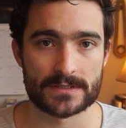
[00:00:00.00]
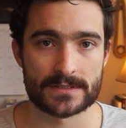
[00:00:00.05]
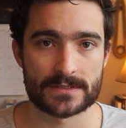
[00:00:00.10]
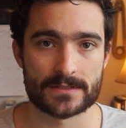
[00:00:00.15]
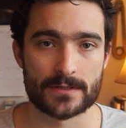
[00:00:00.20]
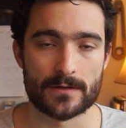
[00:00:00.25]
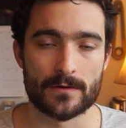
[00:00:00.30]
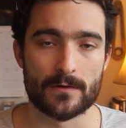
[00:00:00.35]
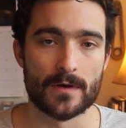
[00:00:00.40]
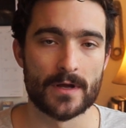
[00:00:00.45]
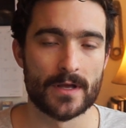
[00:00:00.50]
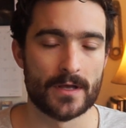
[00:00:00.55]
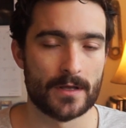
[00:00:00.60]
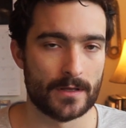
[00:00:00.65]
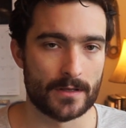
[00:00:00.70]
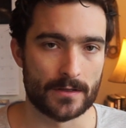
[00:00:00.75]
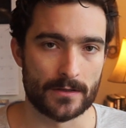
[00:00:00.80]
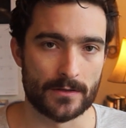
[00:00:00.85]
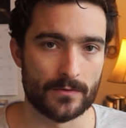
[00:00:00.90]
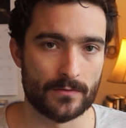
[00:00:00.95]
So
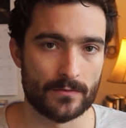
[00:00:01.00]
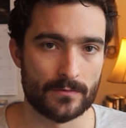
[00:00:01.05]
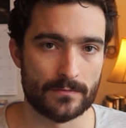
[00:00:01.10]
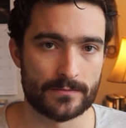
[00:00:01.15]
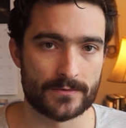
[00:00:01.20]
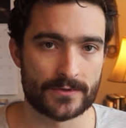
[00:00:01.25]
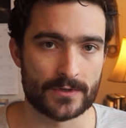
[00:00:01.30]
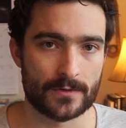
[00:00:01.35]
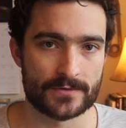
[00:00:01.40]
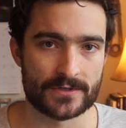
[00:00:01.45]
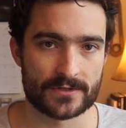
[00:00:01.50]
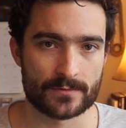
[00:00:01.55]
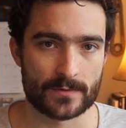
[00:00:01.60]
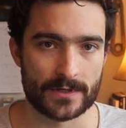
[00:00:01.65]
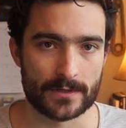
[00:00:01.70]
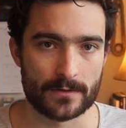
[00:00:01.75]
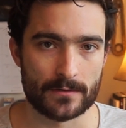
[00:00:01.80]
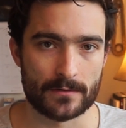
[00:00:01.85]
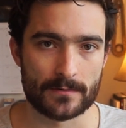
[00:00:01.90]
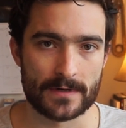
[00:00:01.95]
you don't just want
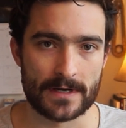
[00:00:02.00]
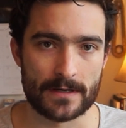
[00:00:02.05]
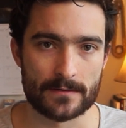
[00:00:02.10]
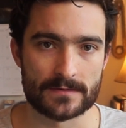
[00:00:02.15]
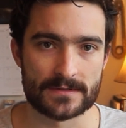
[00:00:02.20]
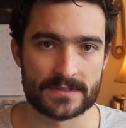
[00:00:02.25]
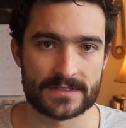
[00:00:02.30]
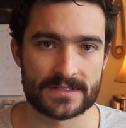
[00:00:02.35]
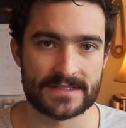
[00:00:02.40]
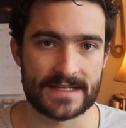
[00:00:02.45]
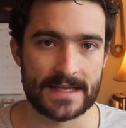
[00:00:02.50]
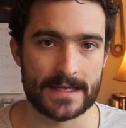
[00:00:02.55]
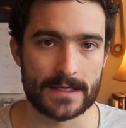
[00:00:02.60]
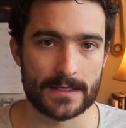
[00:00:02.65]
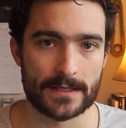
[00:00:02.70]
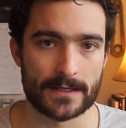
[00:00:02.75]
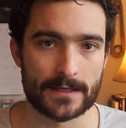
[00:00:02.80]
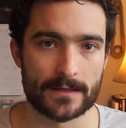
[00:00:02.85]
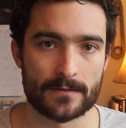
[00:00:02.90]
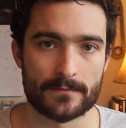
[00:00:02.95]
to go around
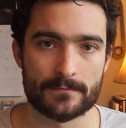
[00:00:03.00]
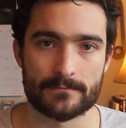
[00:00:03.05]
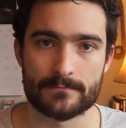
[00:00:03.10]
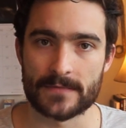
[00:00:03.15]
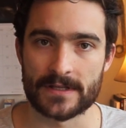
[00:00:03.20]
taking it.